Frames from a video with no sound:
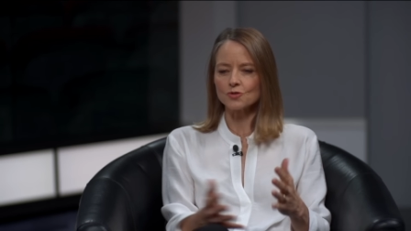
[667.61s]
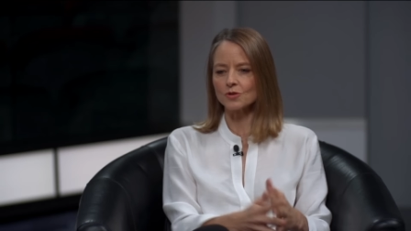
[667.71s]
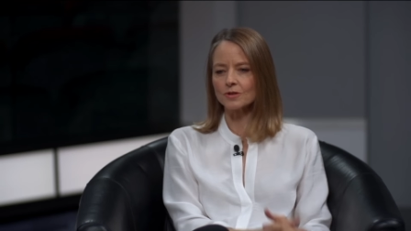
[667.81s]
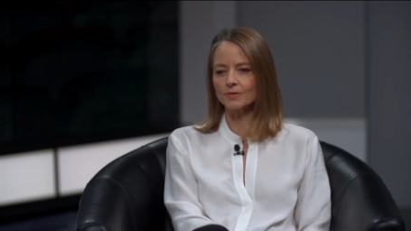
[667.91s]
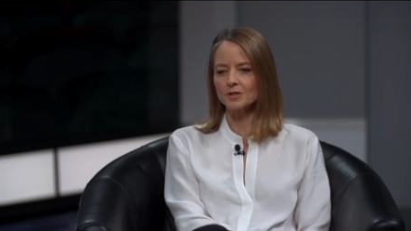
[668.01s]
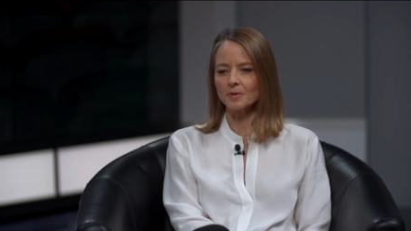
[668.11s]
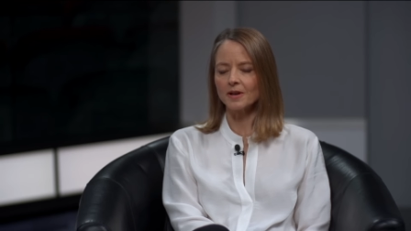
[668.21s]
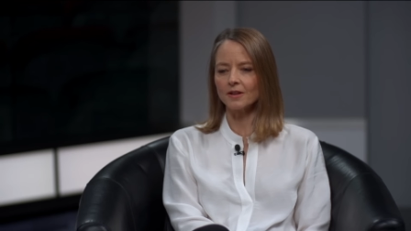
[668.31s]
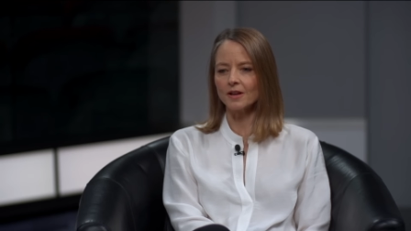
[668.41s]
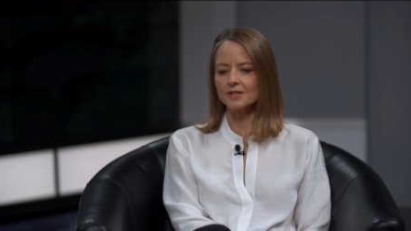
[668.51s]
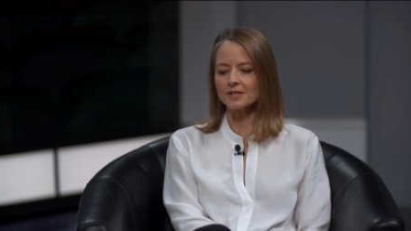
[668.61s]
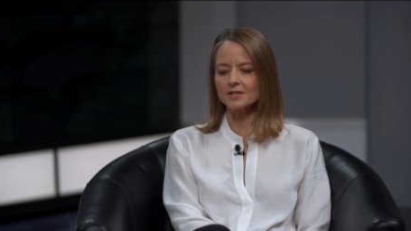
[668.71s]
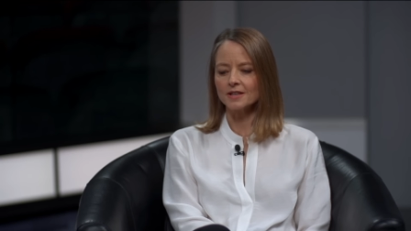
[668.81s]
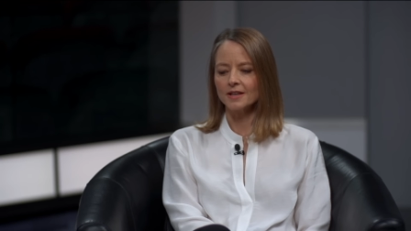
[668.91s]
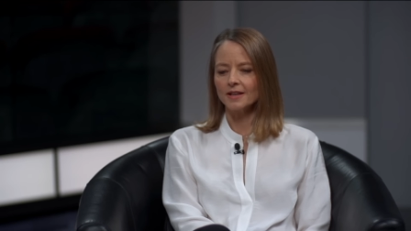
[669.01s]
George Clooney's been held
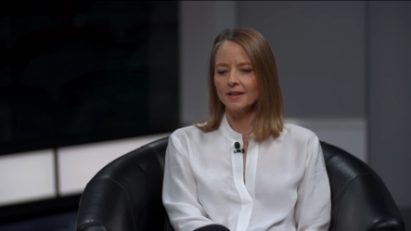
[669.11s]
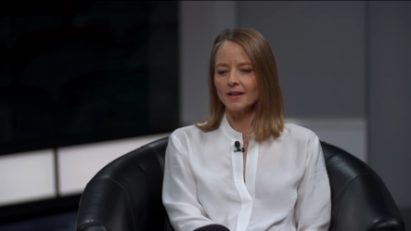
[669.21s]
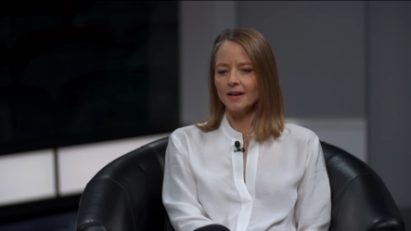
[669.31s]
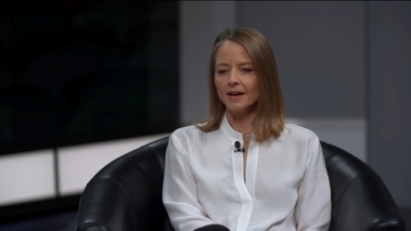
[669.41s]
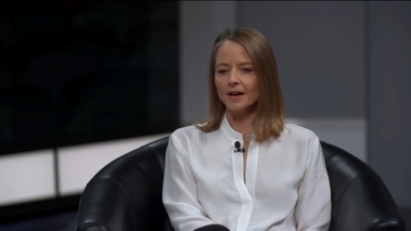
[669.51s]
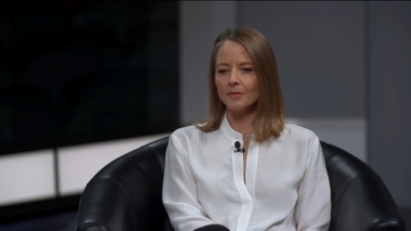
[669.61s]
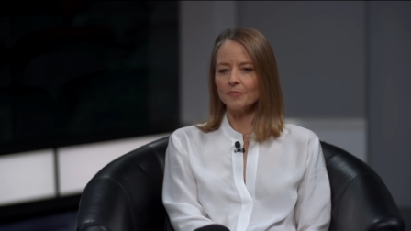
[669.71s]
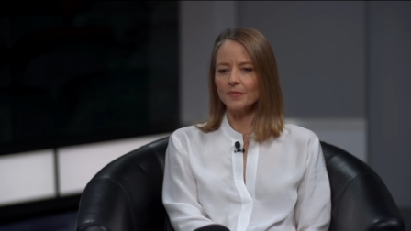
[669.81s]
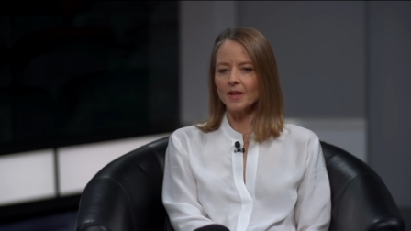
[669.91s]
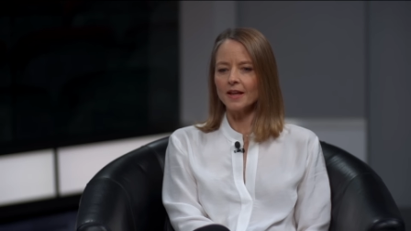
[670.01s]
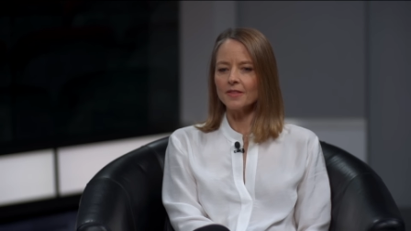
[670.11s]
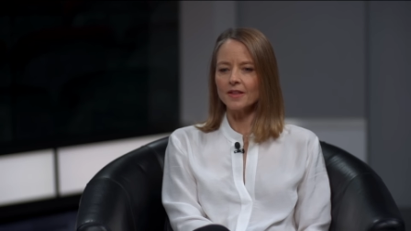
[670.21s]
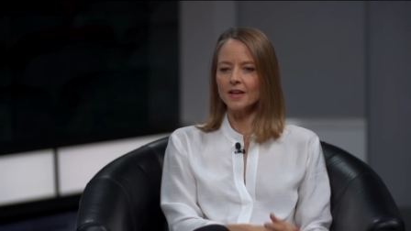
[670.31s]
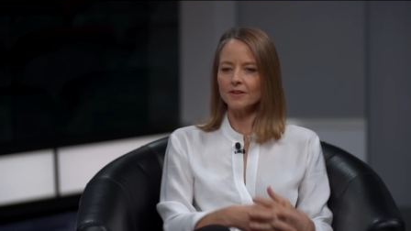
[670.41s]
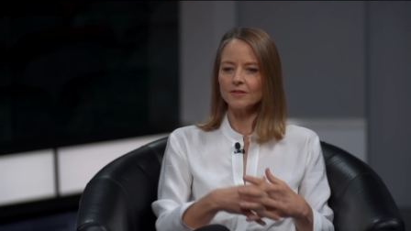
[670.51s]
hostage, um, and
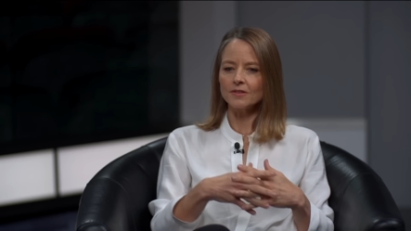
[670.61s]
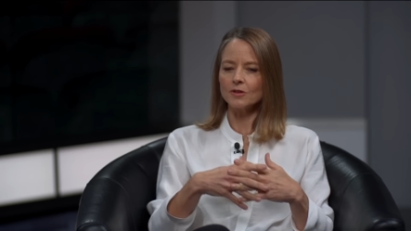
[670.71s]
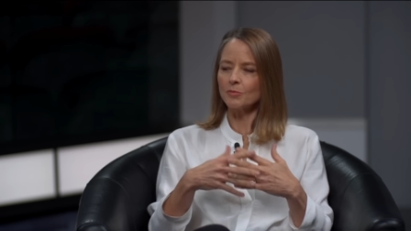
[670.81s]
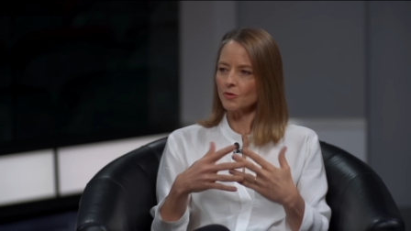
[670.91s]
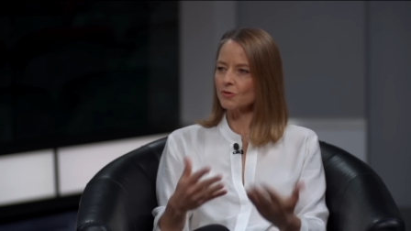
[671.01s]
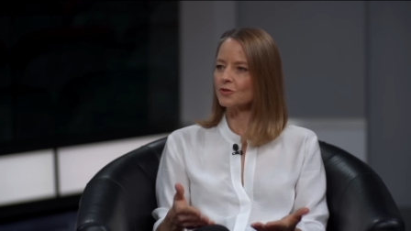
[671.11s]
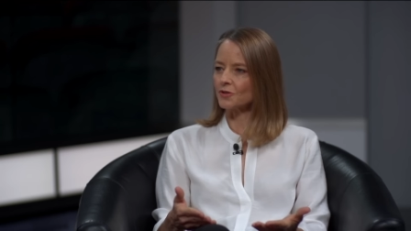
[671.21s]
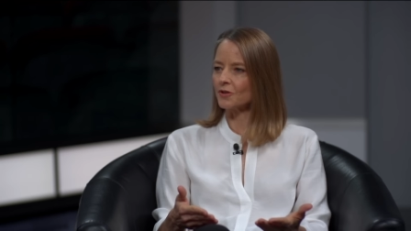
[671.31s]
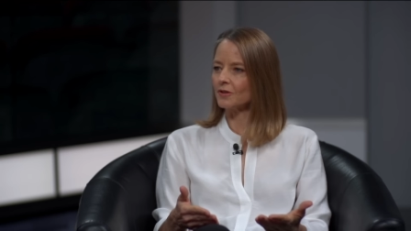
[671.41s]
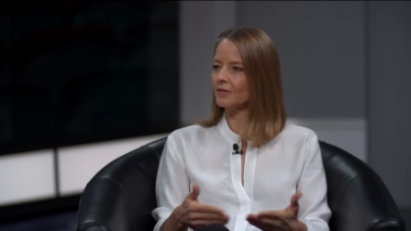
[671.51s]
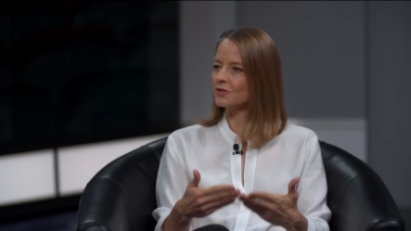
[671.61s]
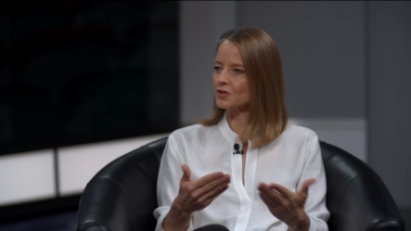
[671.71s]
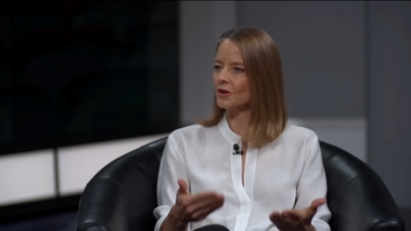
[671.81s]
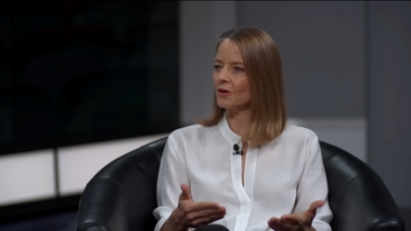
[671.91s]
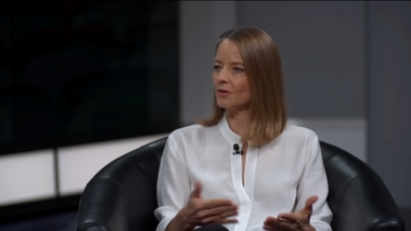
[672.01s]
then the producer of the
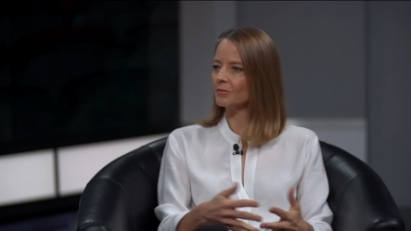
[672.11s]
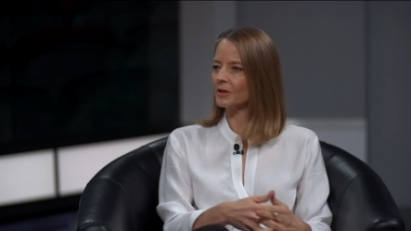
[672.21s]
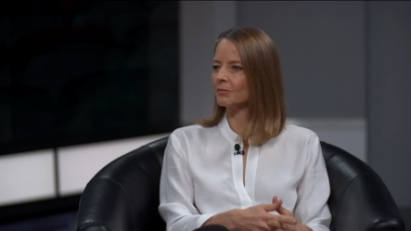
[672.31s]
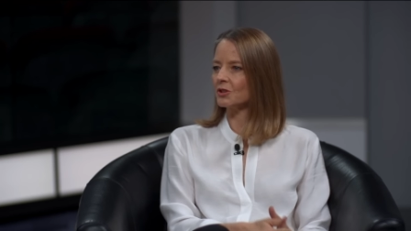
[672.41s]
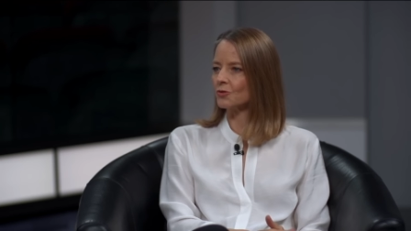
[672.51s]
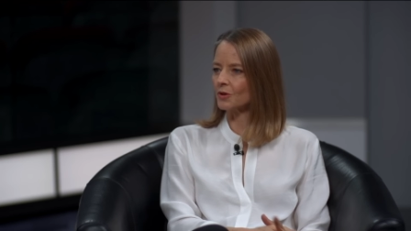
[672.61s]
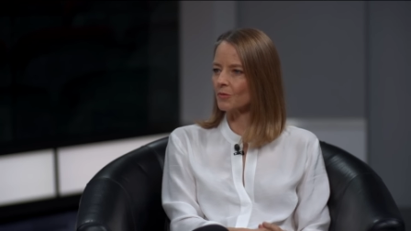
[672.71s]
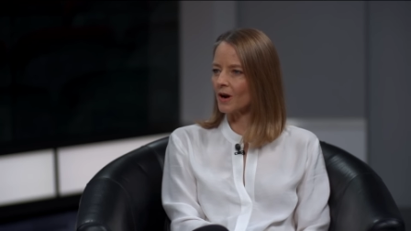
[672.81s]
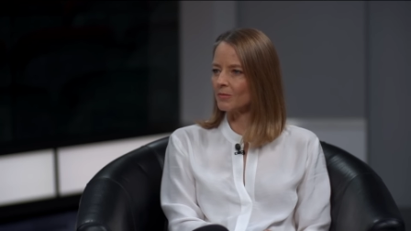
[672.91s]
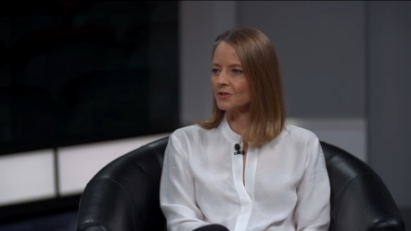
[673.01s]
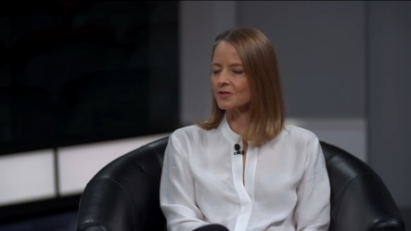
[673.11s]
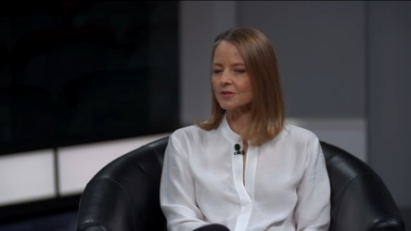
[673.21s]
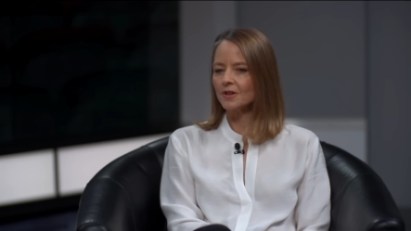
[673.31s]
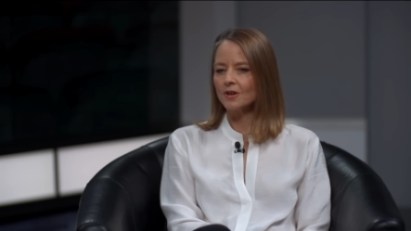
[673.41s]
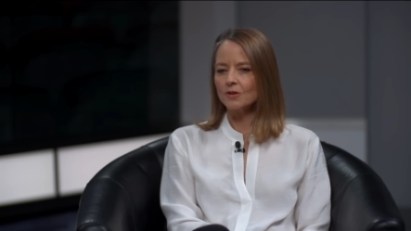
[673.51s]
show, played by Julia Roberts,
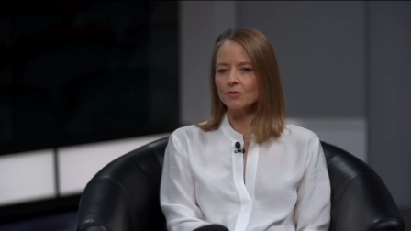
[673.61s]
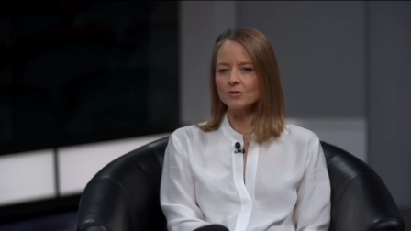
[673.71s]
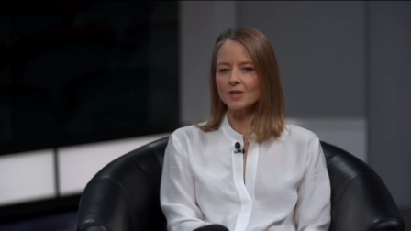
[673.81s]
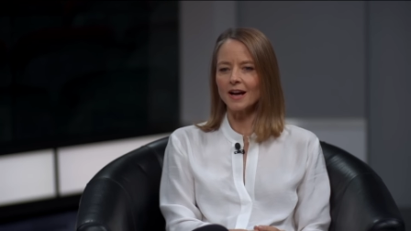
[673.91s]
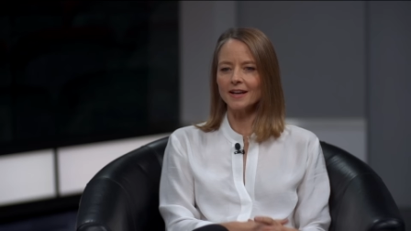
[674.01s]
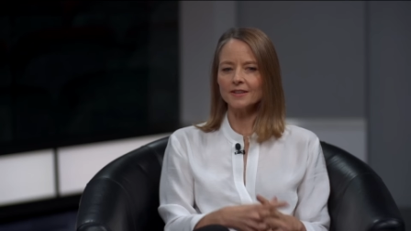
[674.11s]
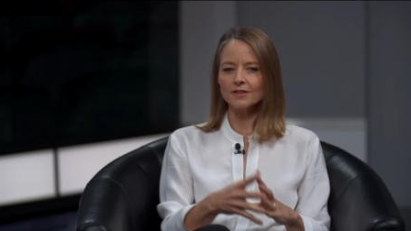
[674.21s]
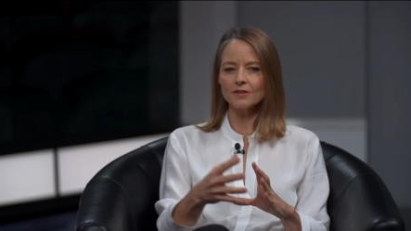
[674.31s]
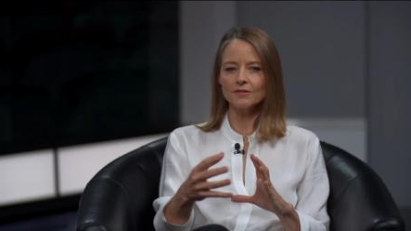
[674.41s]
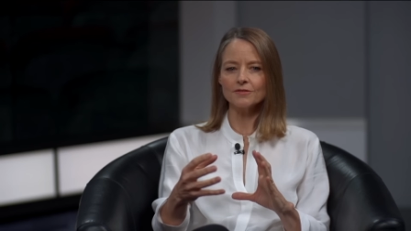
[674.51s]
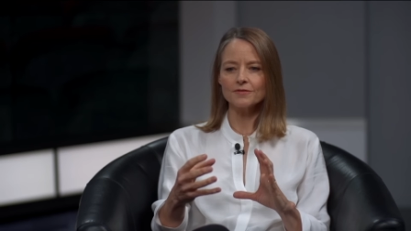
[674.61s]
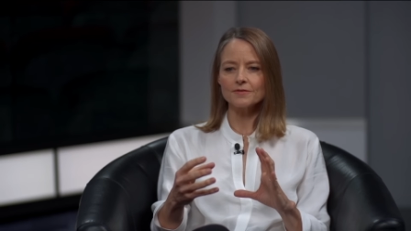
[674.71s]
who's kind of